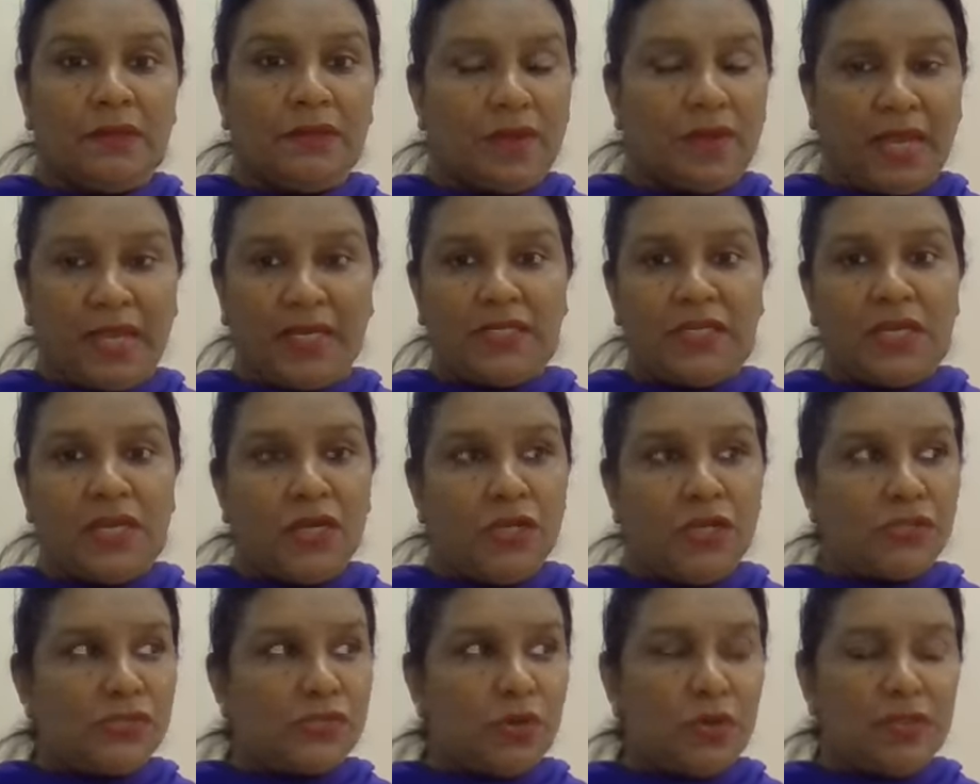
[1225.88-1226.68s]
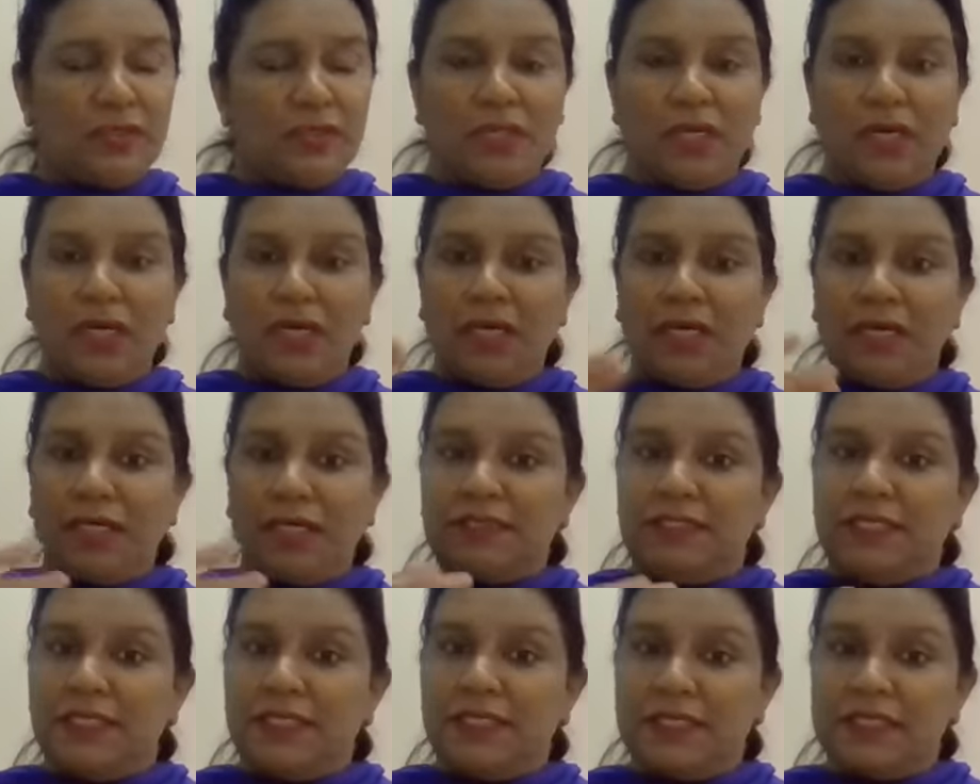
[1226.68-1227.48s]
Right? So on the
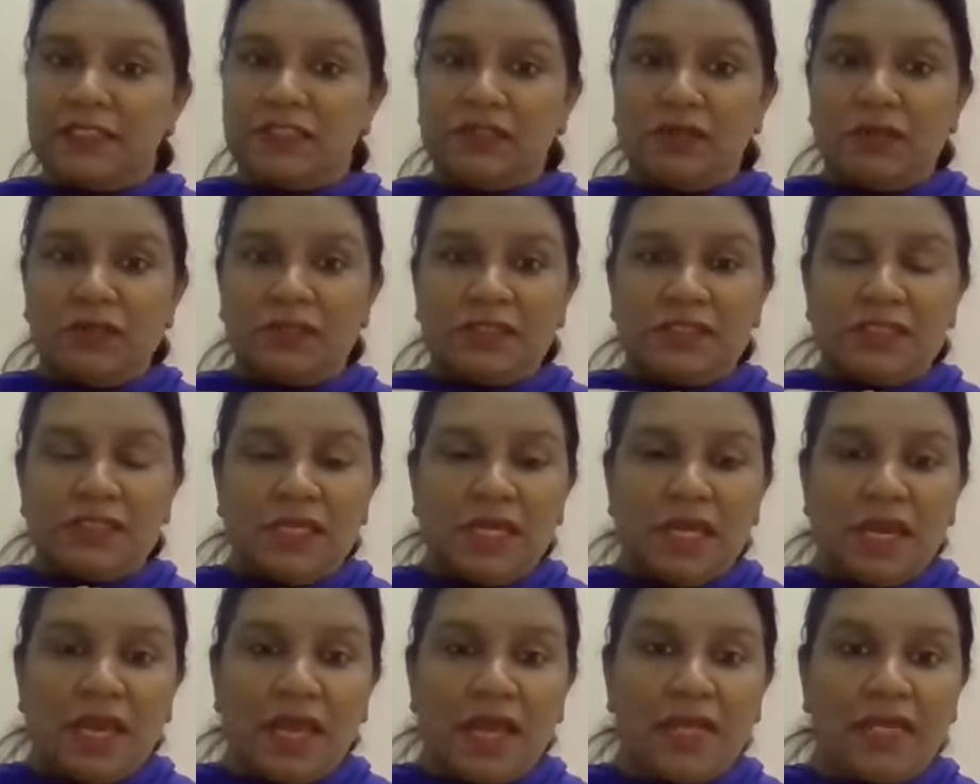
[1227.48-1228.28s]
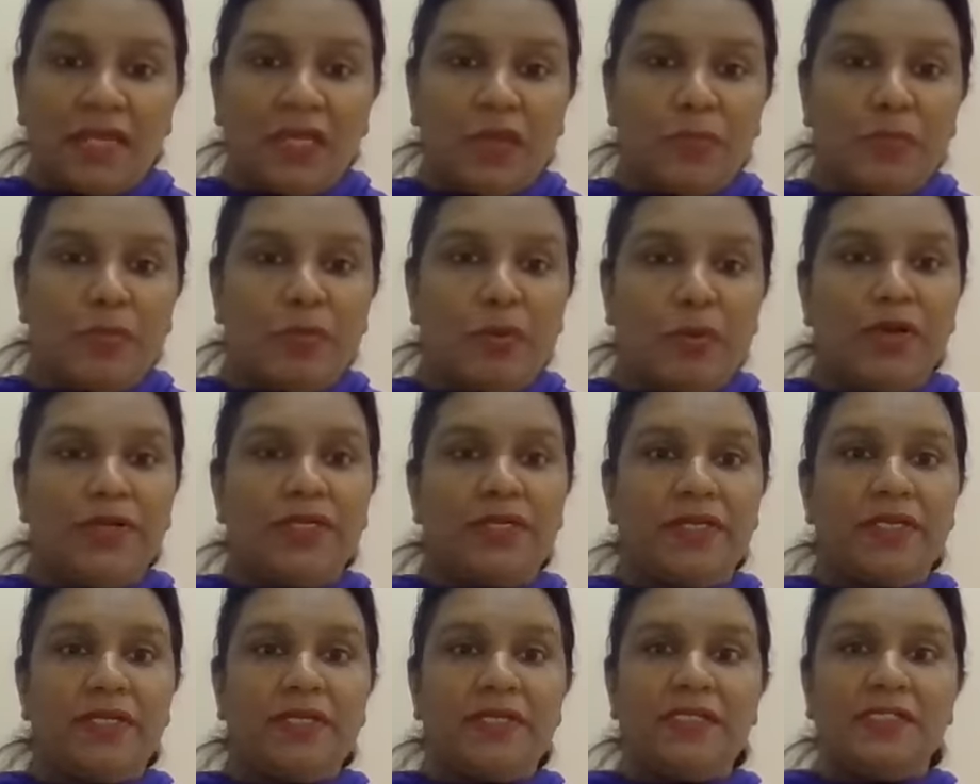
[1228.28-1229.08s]
earth, he does not see any
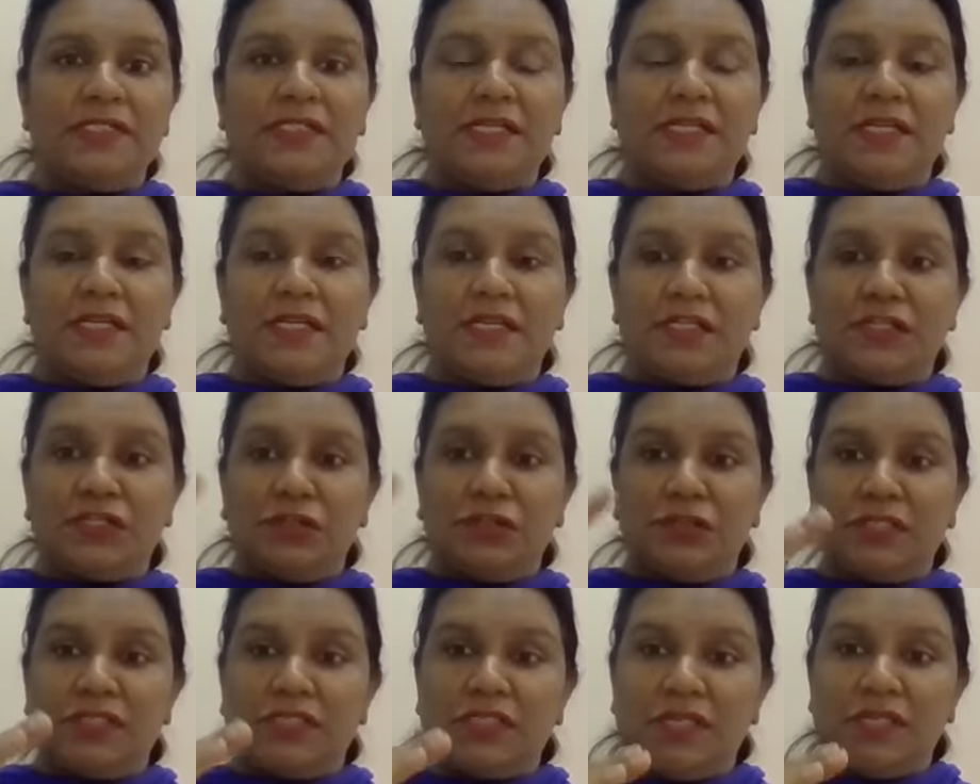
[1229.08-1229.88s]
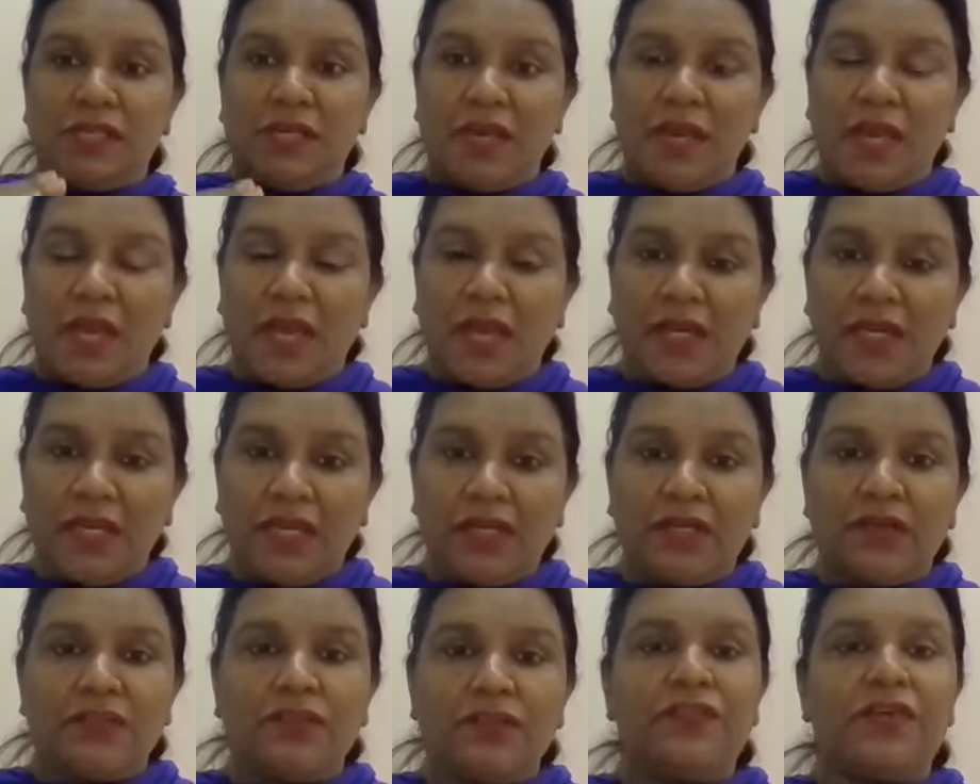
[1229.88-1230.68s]
borders, he does not see
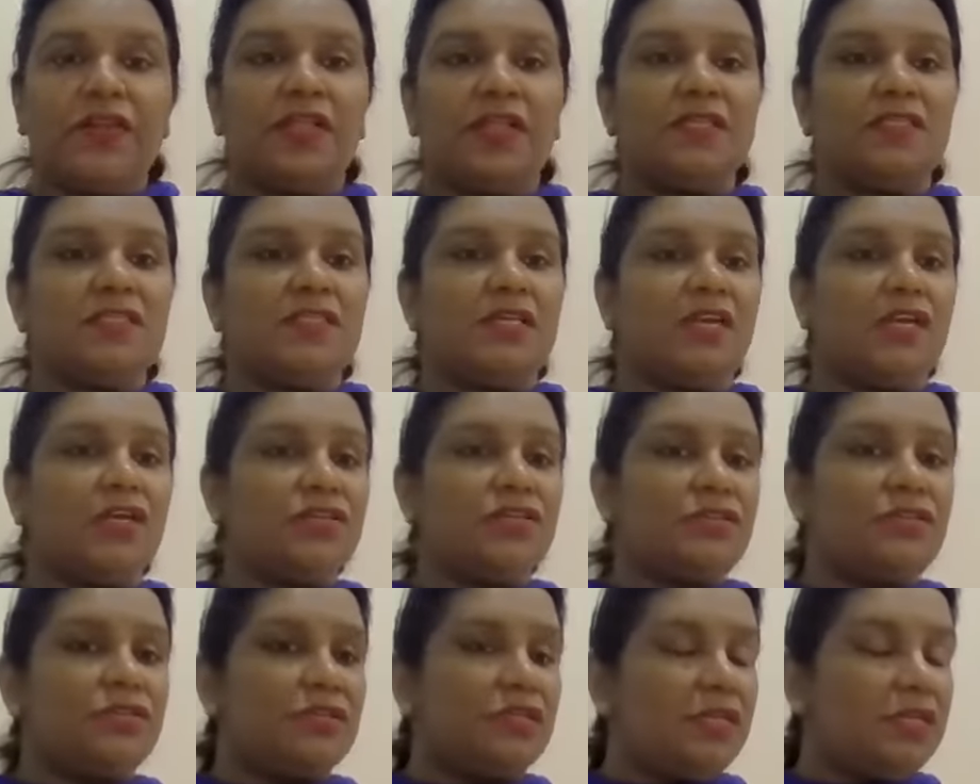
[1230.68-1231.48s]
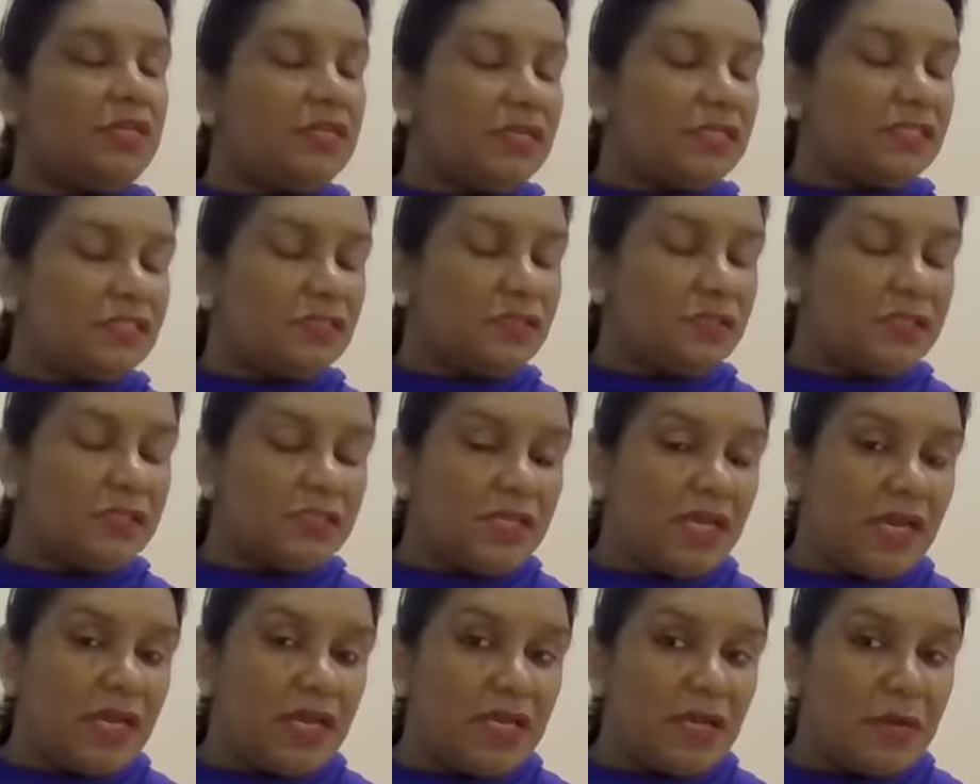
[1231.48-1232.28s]
any differentiation, he does not
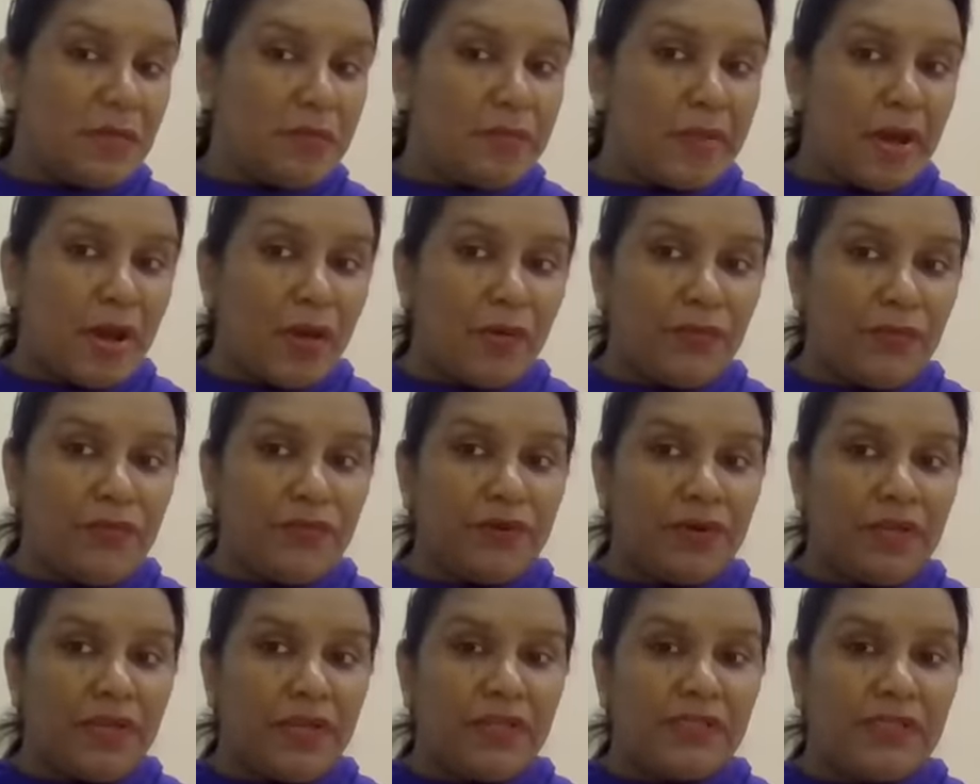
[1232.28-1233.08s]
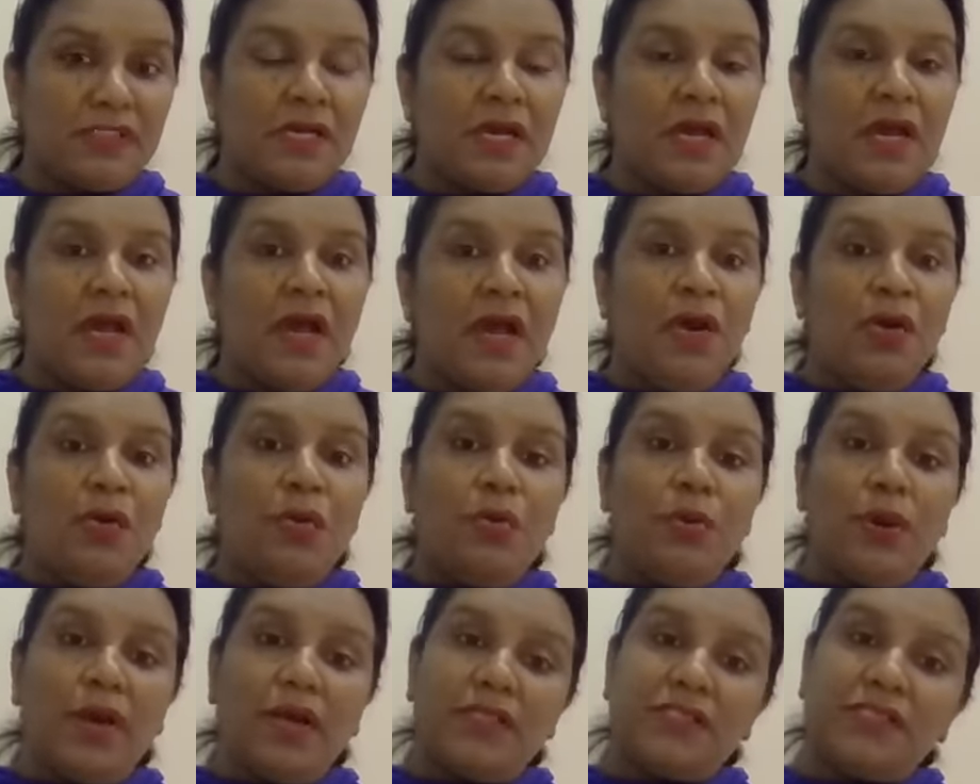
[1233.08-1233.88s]
see any boundaries.
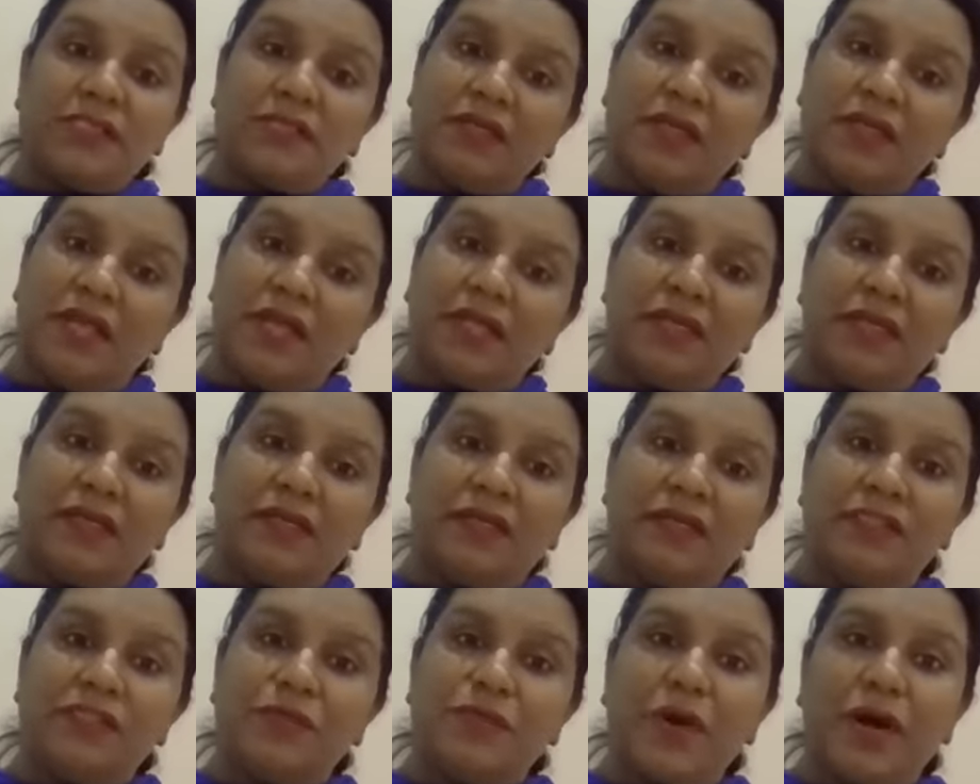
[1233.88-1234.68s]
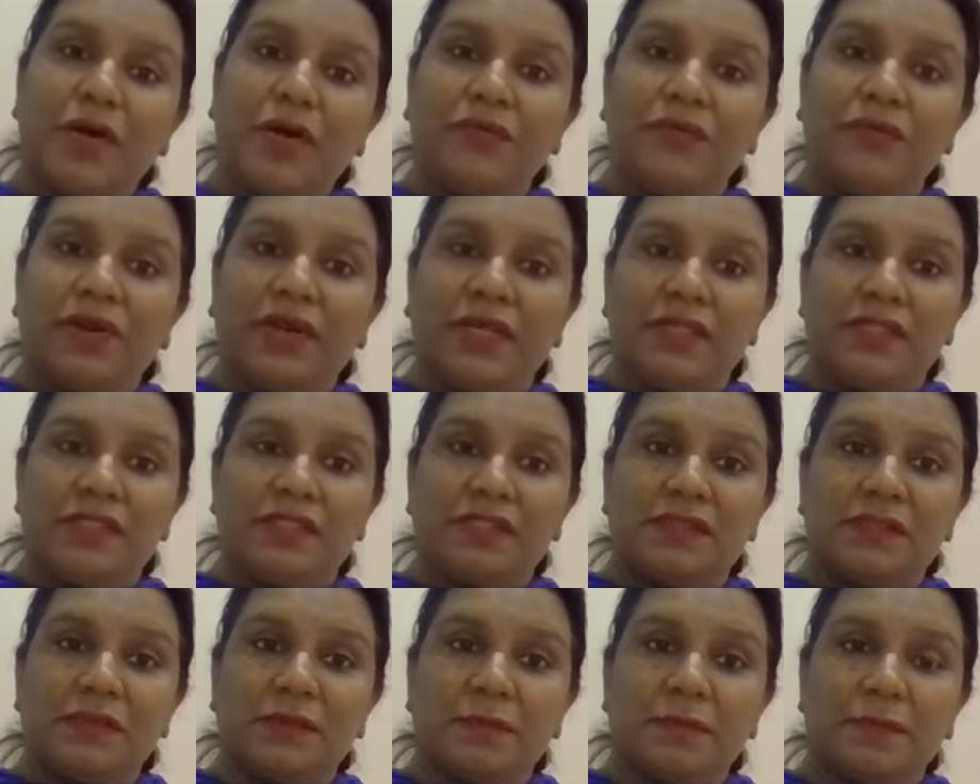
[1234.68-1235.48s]
Who has created these
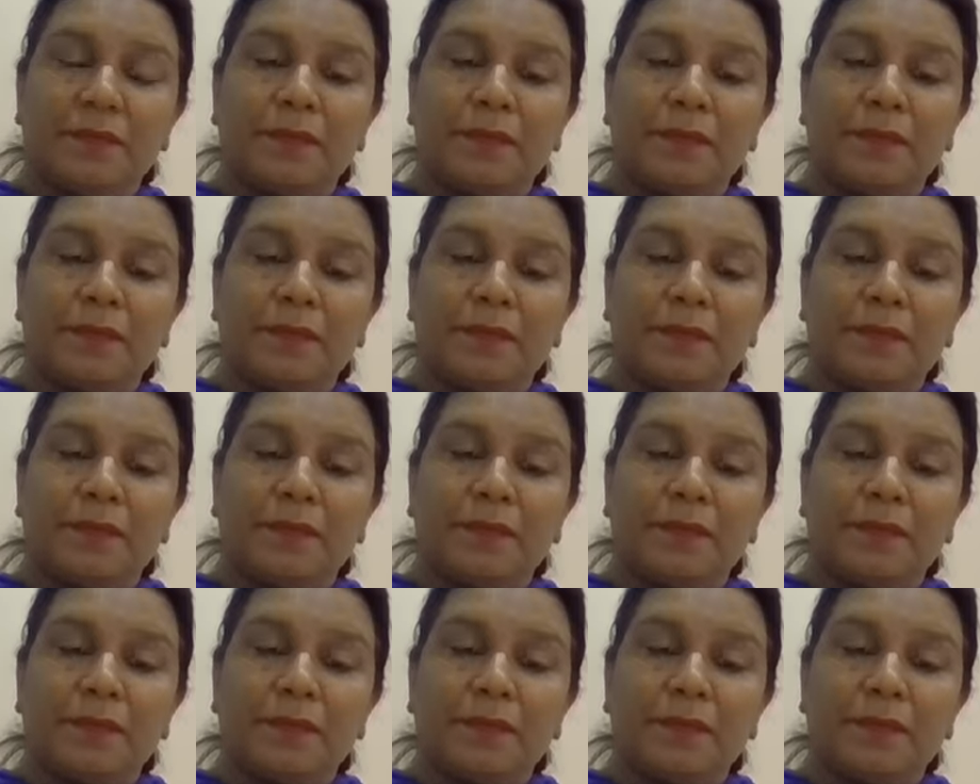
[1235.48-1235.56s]
boundaries?